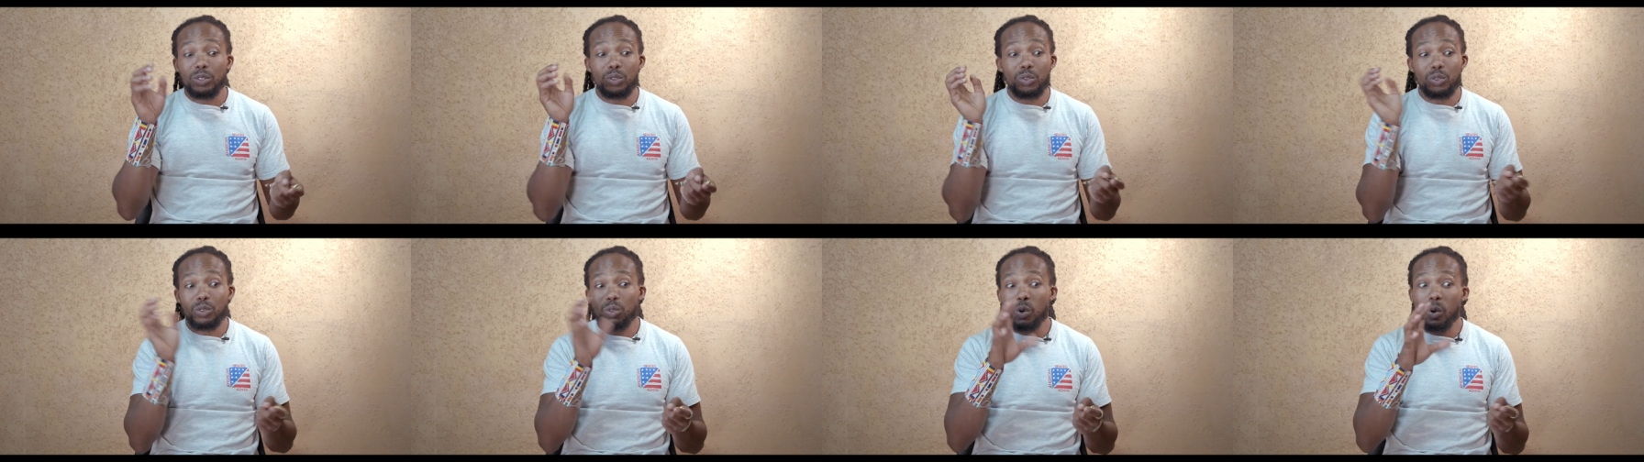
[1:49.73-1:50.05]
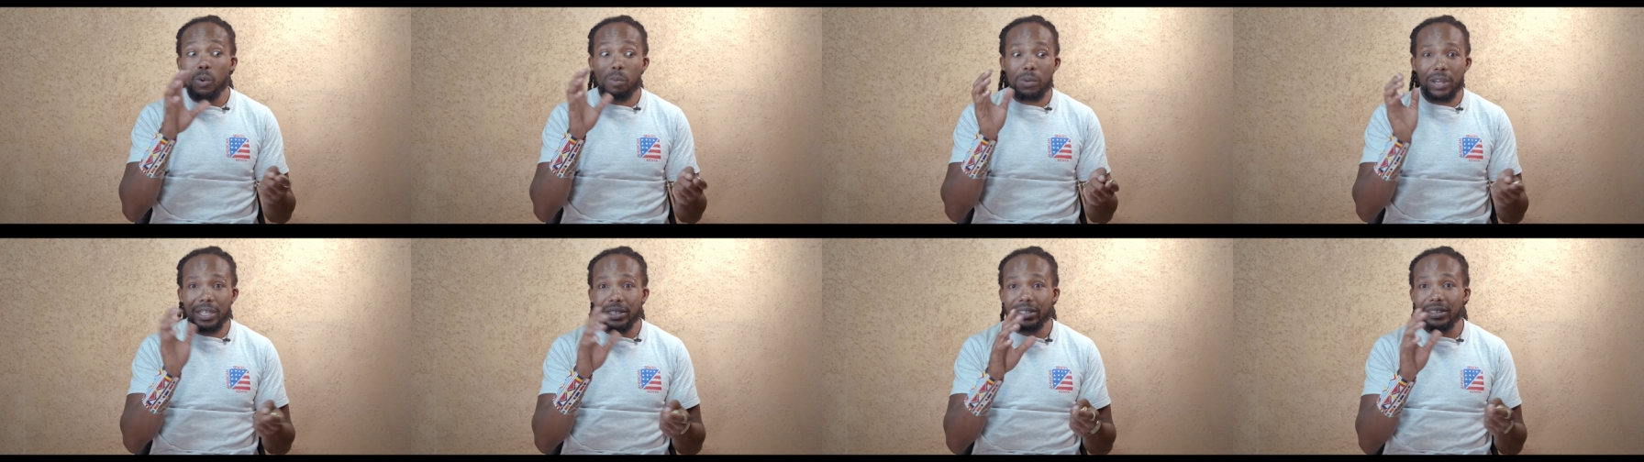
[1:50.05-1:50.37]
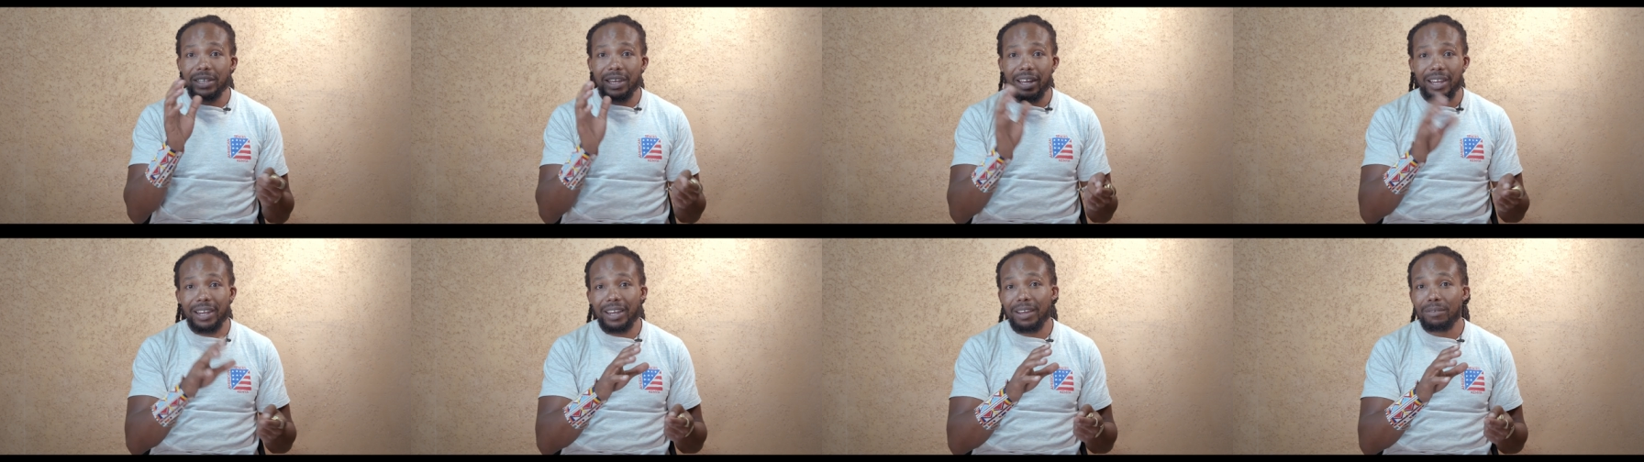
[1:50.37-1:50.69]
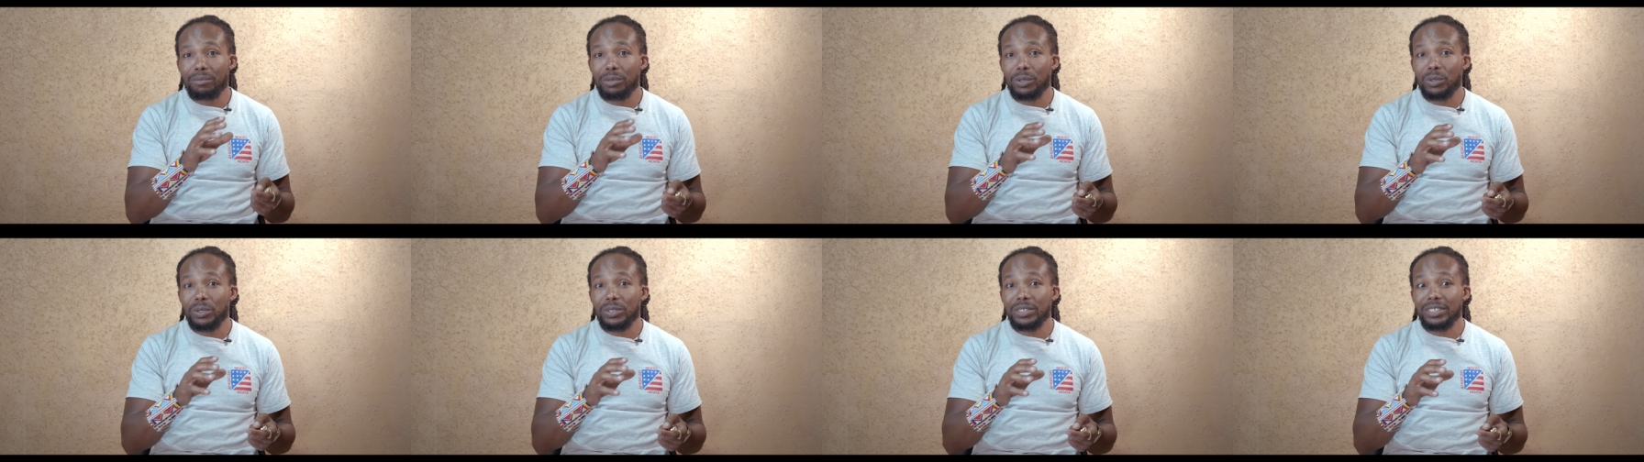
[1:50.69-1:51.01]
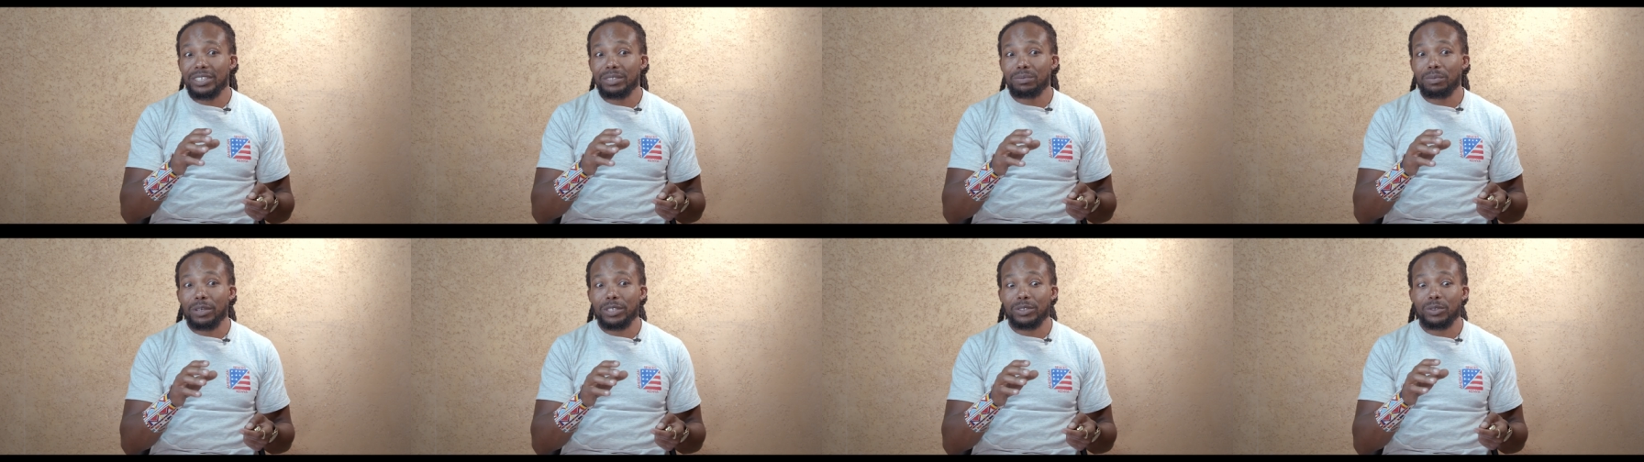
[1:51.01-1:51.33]
so much color because
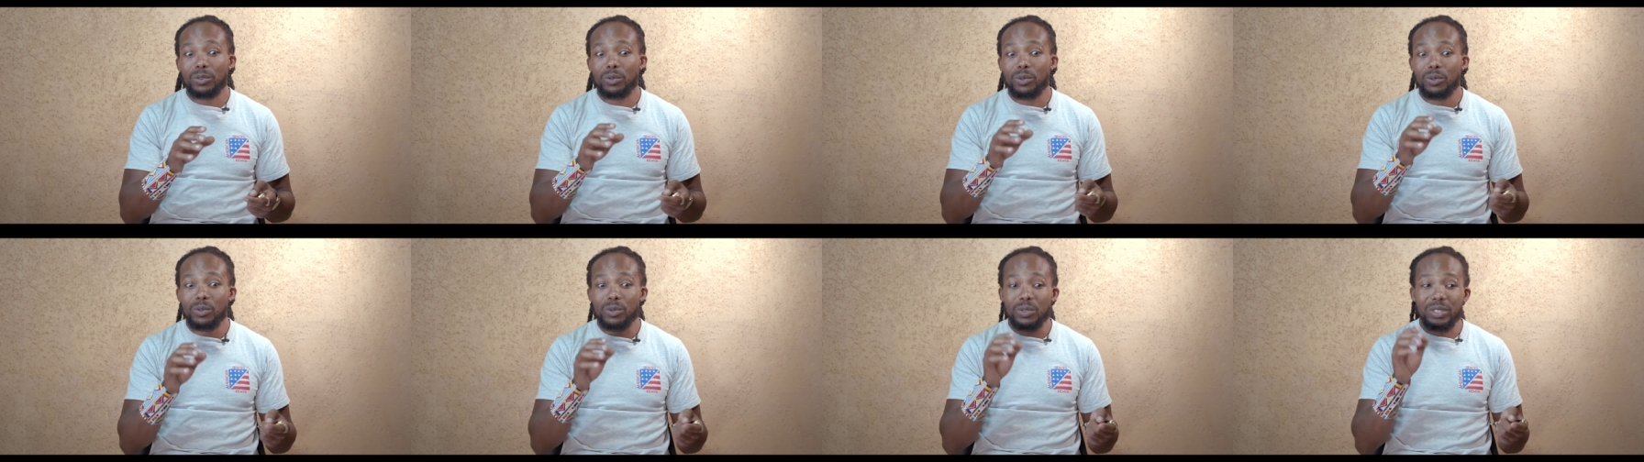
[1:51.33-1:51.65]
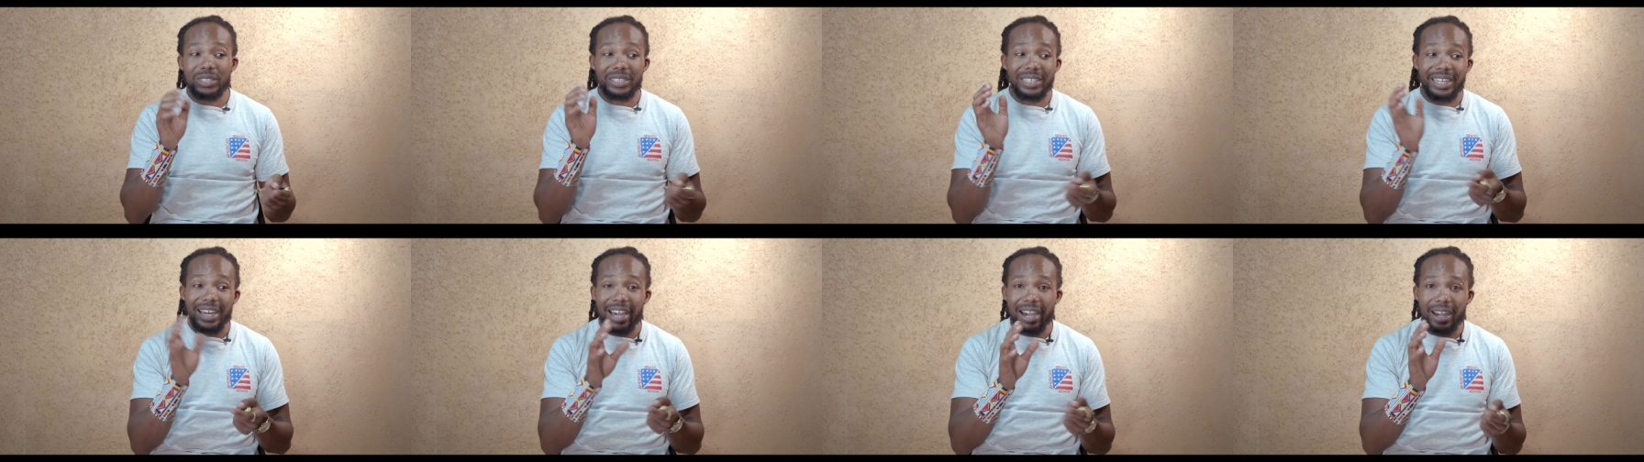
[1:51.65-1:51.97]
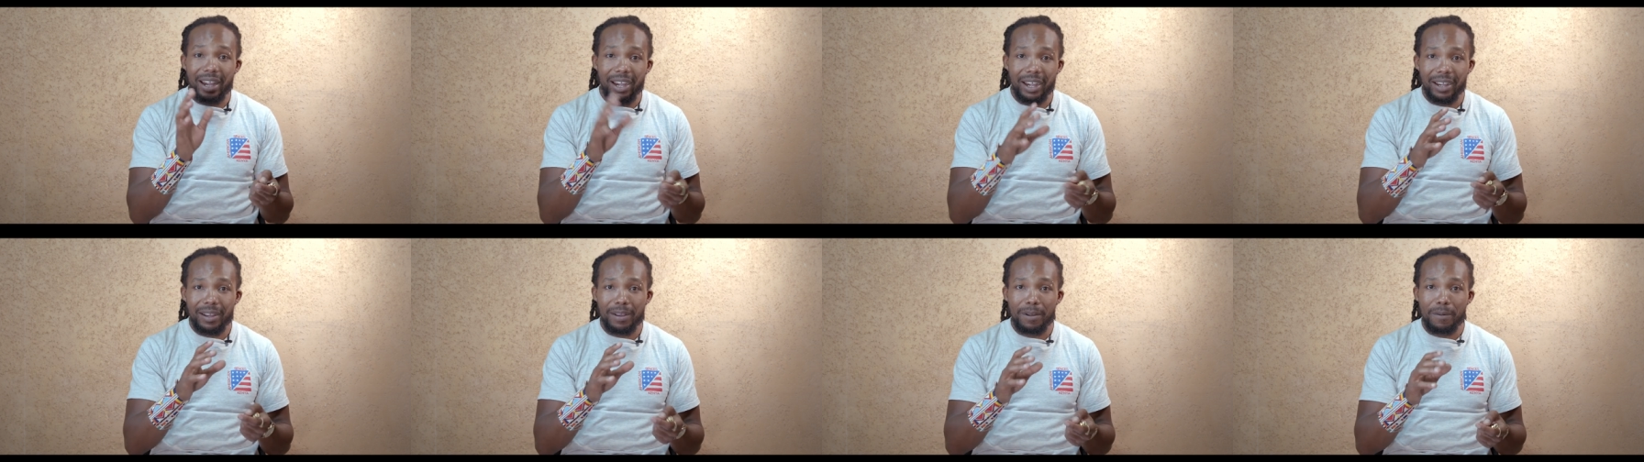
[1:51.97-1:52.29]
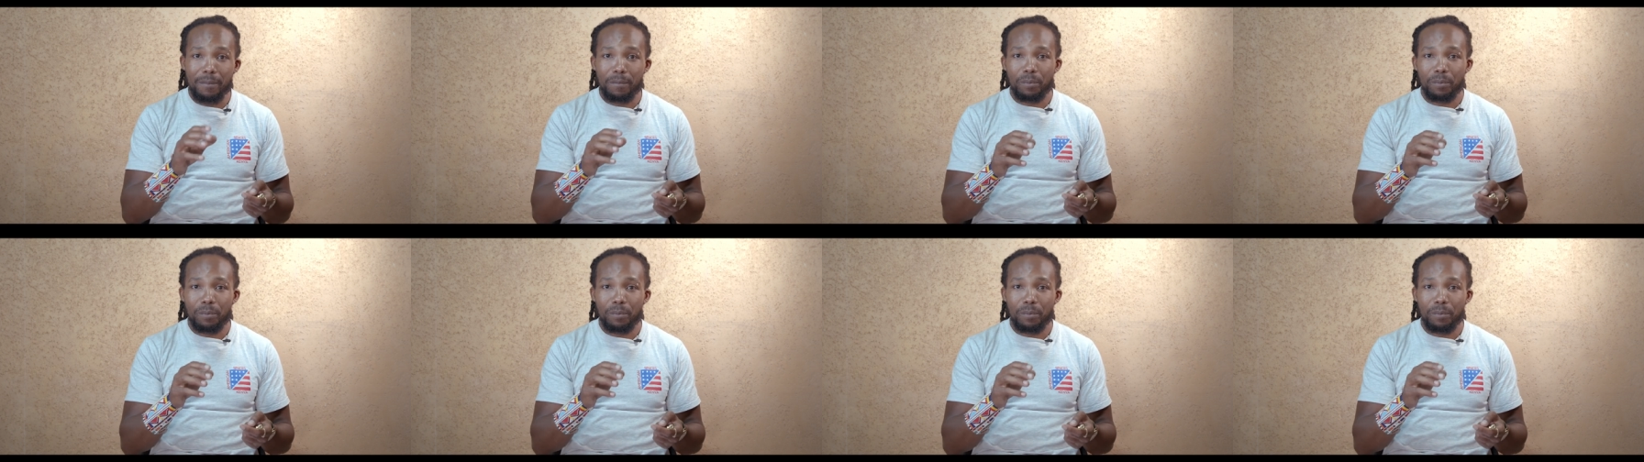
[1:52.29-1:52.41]
this person looks darker.